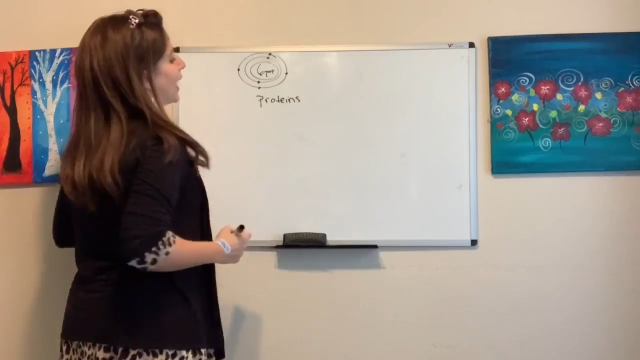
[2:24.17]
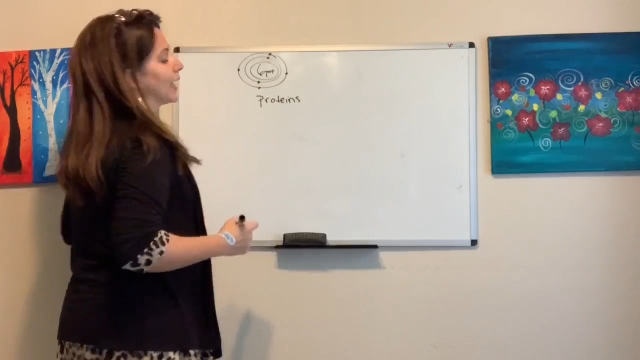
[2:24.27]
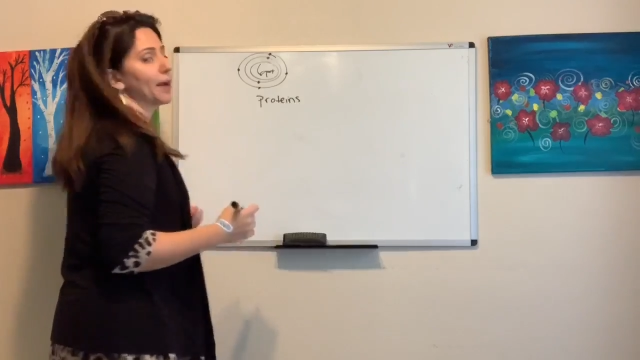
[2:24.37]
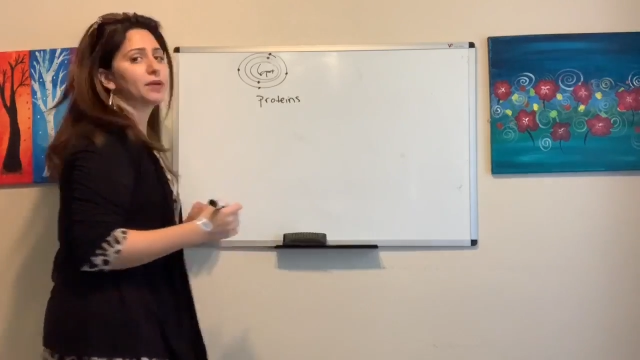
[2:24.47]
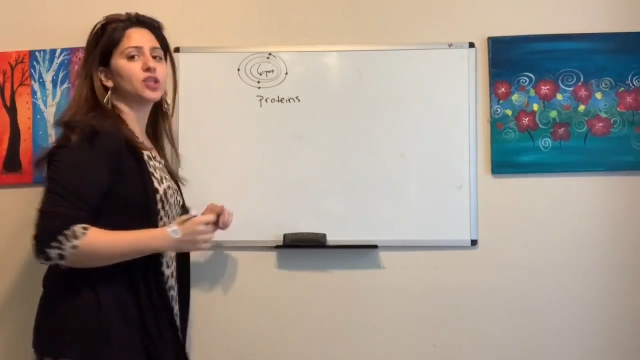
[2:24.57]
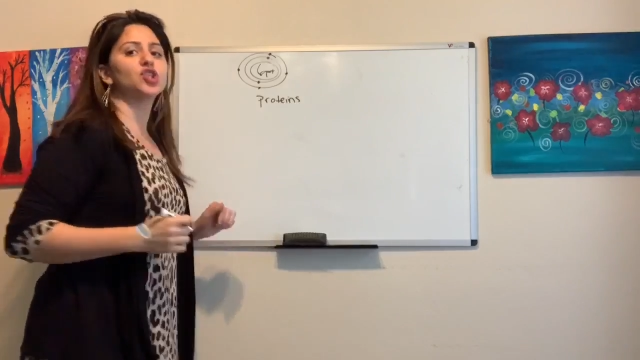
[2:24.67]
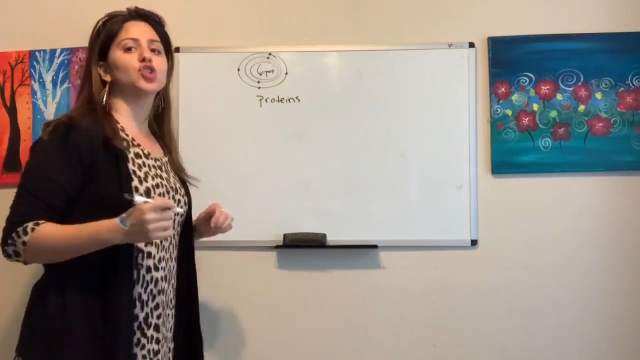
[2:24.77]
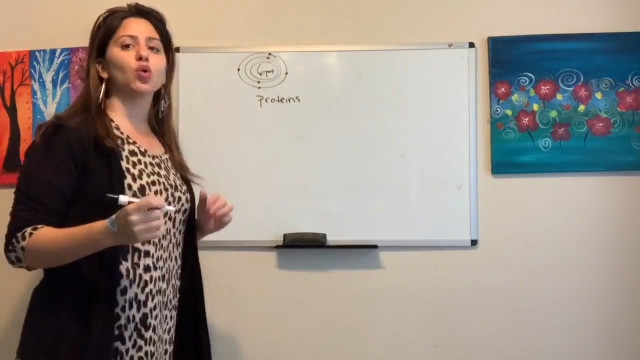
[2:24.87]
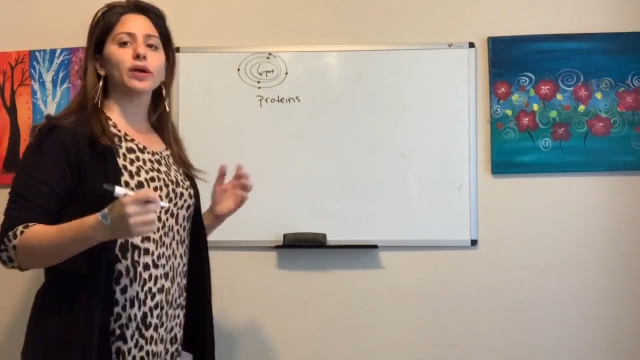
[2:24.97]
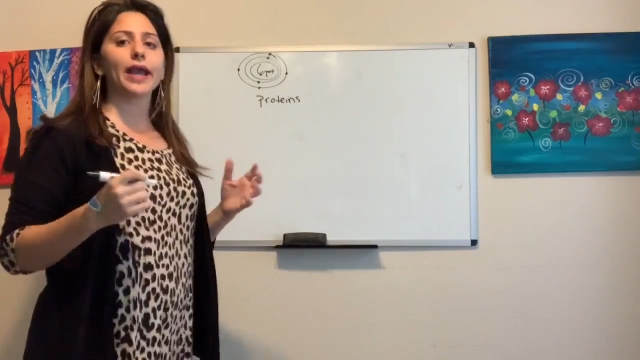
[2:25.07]
and I'm going to
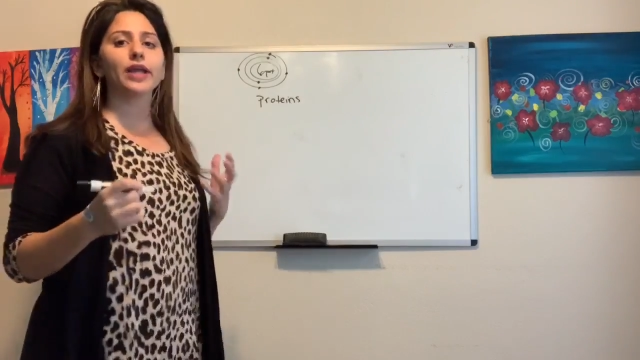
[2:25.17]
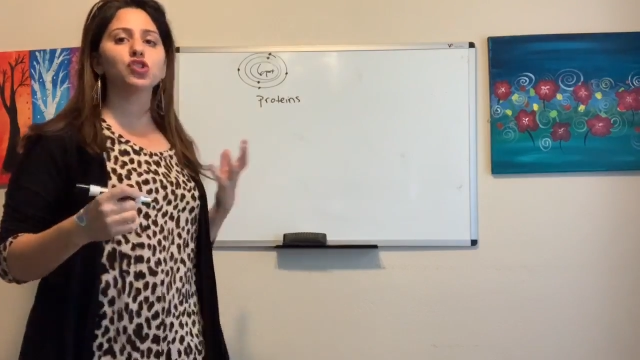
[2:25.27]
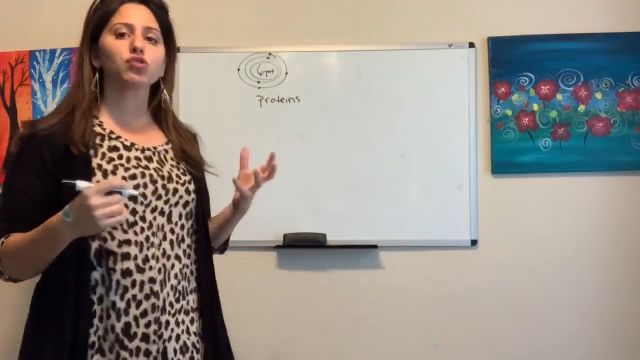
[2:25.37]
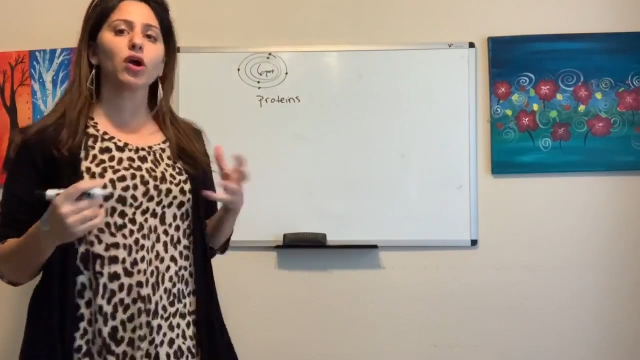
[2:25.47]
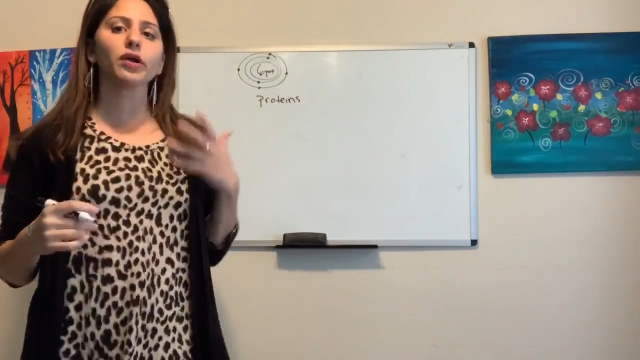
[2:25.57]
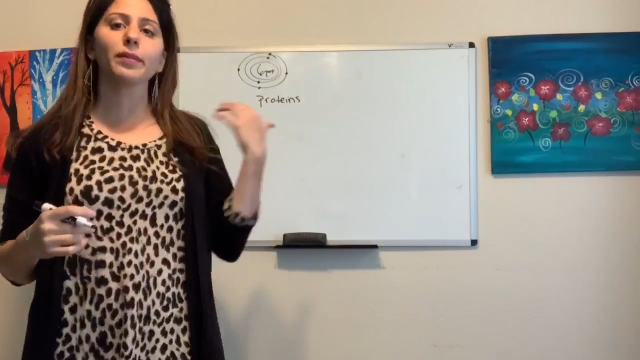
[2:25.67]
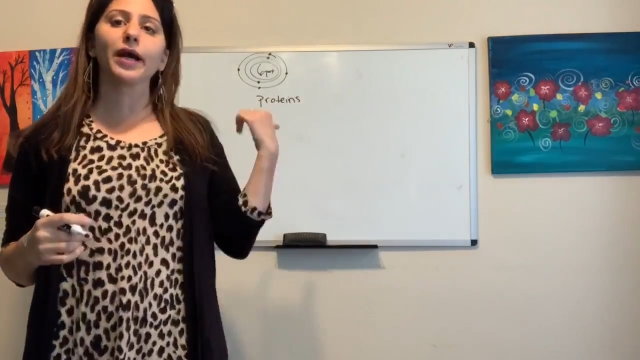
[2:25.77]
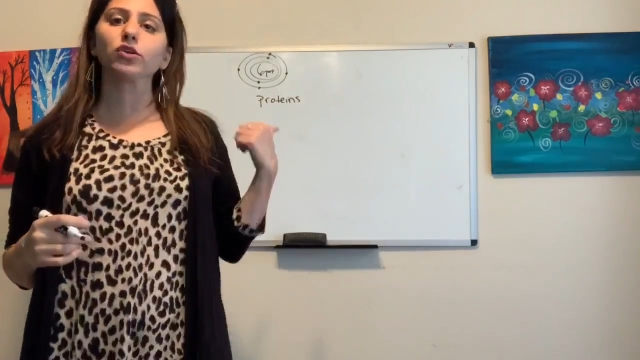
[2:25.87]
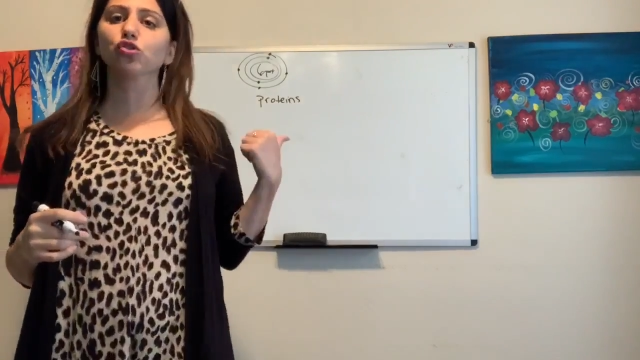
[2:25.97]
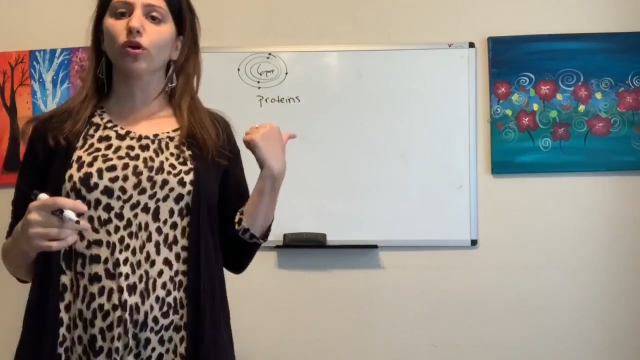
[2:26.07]
shorthand draw it. I'm not
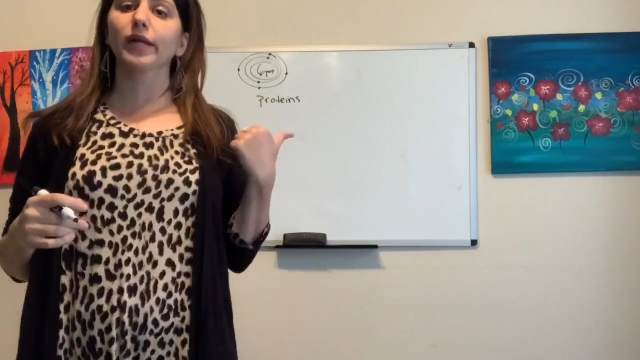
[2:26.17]
going to draw it